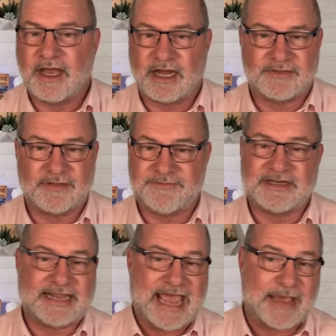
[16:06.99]
Are they
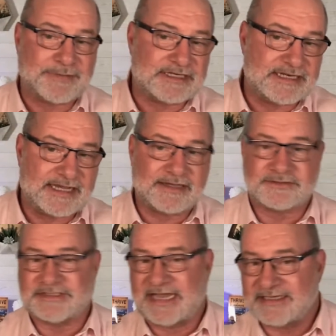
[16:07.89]
feeling happy today
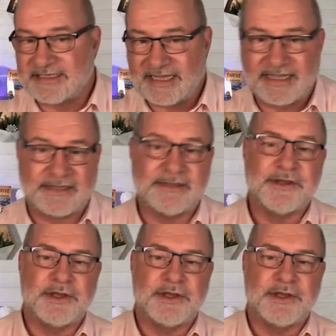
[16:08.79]
or sad today?